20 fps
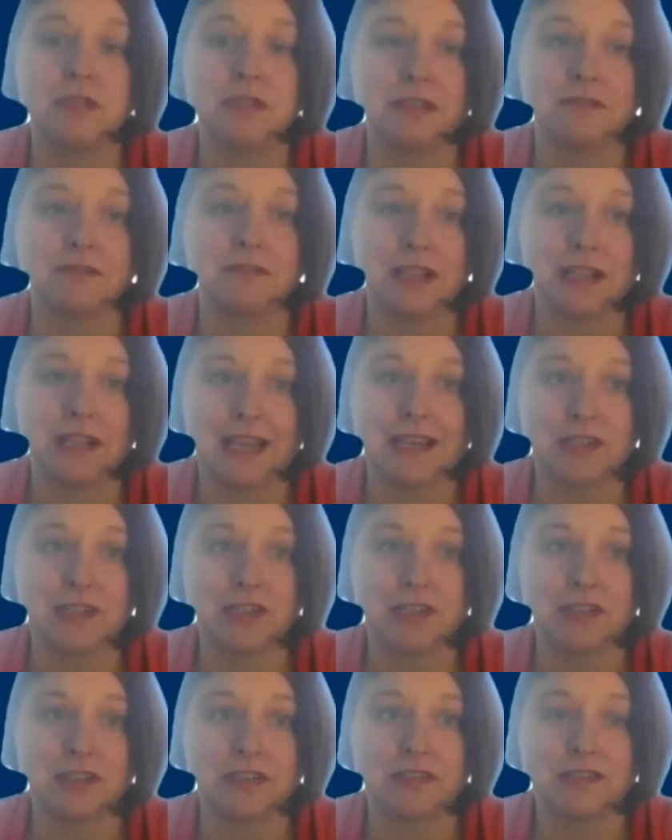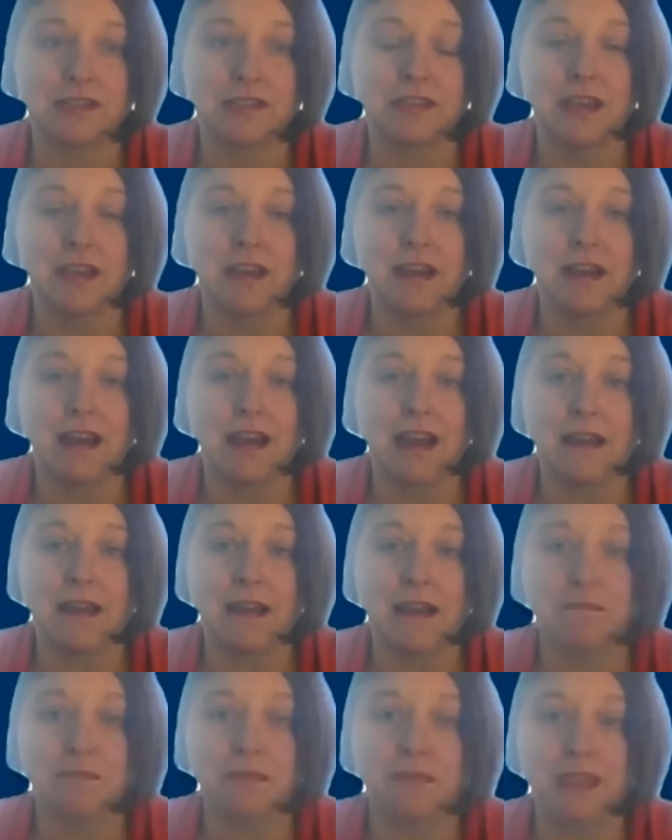of collections,
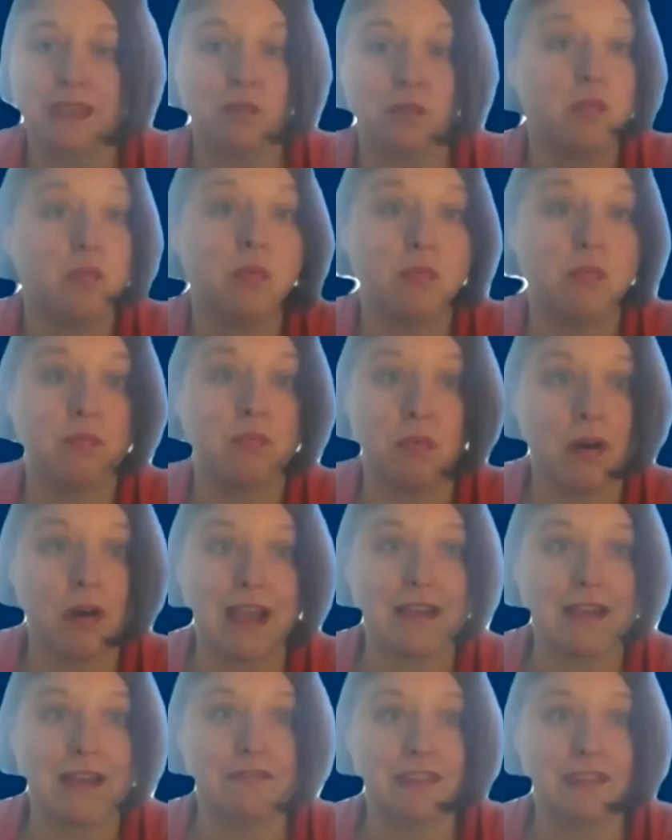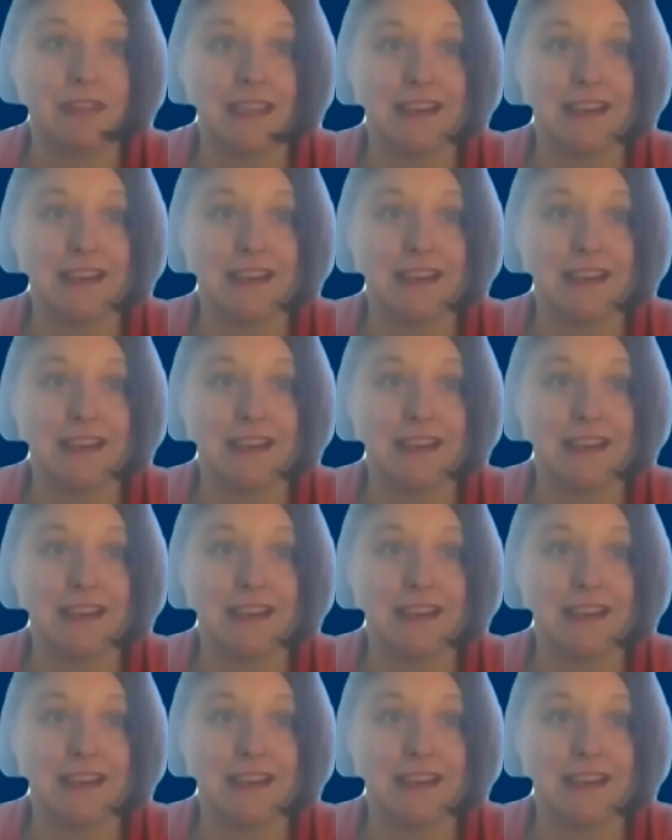whatever they